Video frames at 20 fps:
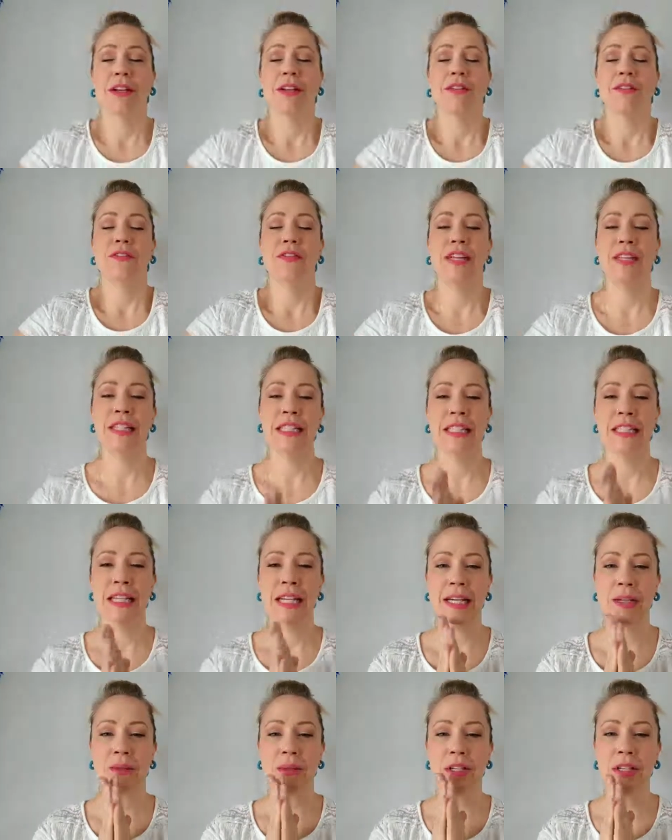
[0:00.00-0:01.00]
feeling
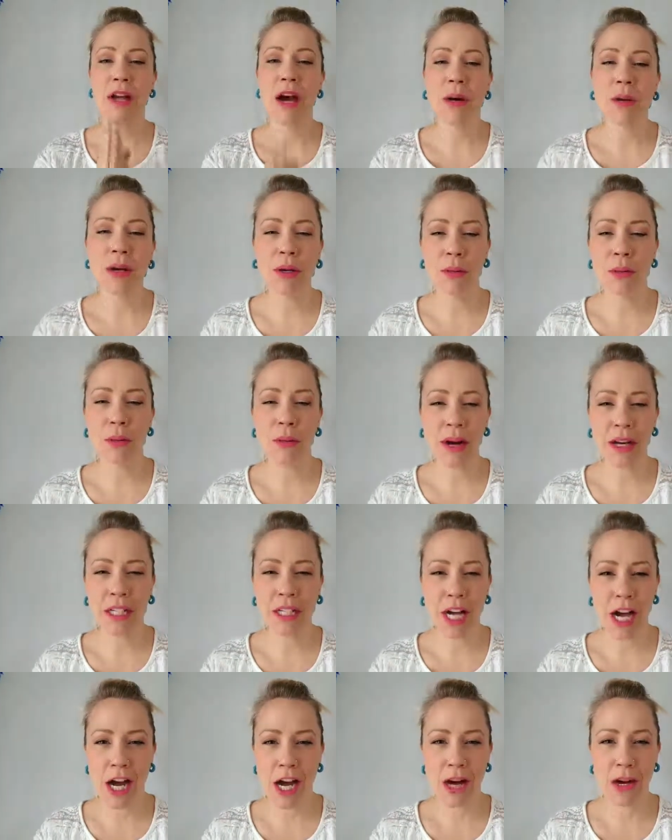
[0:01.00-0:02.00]
like we know where we want to
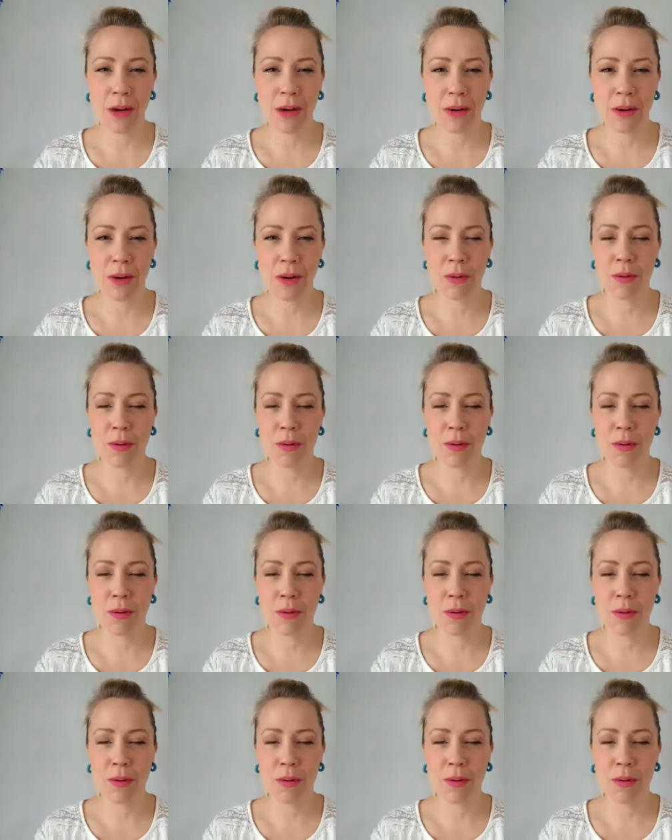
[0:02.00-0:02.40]
go,